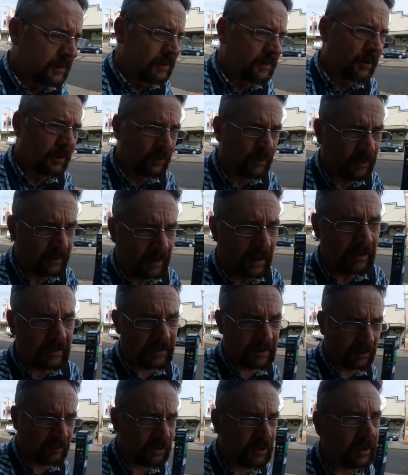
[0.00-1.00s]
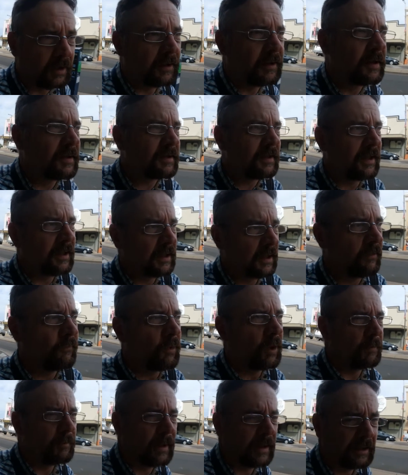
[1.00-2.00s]
So that social understanding of
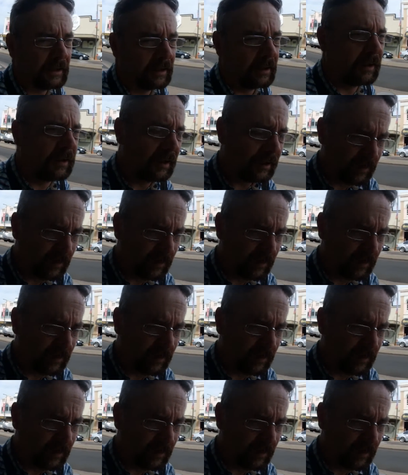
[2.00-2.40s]
what mental